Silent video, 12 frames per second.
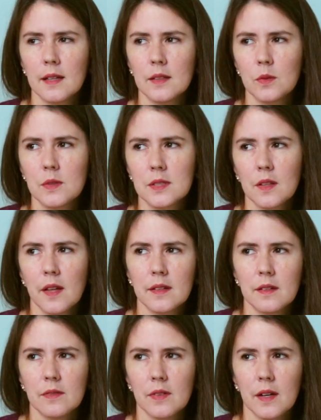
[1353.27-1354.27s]
there was a lot
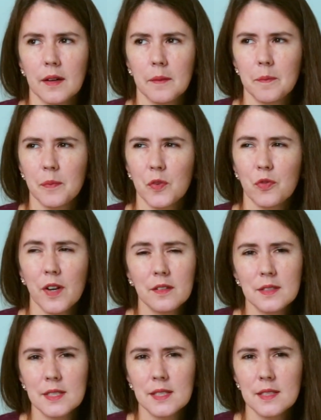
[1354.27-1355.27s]
of
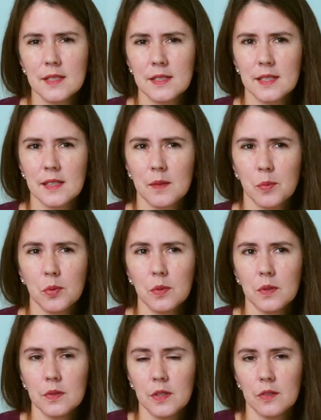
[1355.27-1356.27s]
fragrances at the
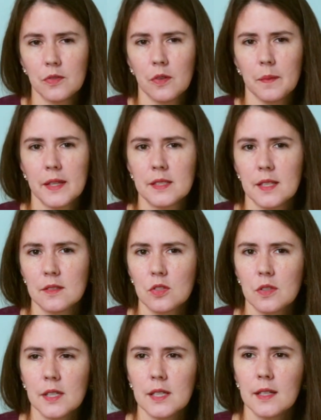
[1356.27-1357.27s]
pool, from like
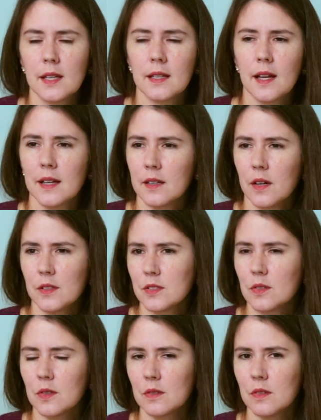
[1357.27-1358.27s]
sunscreen, and I
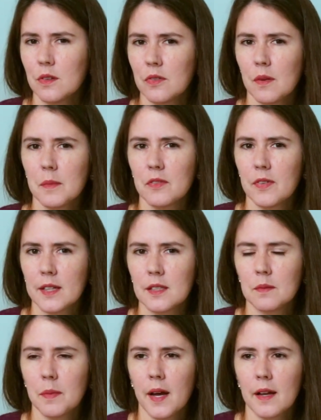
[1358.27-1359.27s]
also don't know if I'm
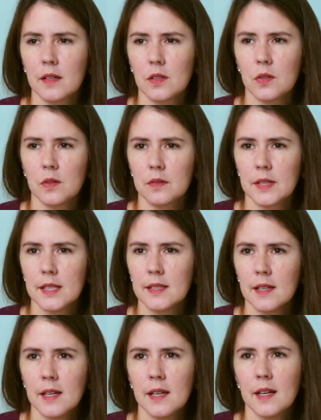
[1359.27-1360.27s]
affected by chlorine.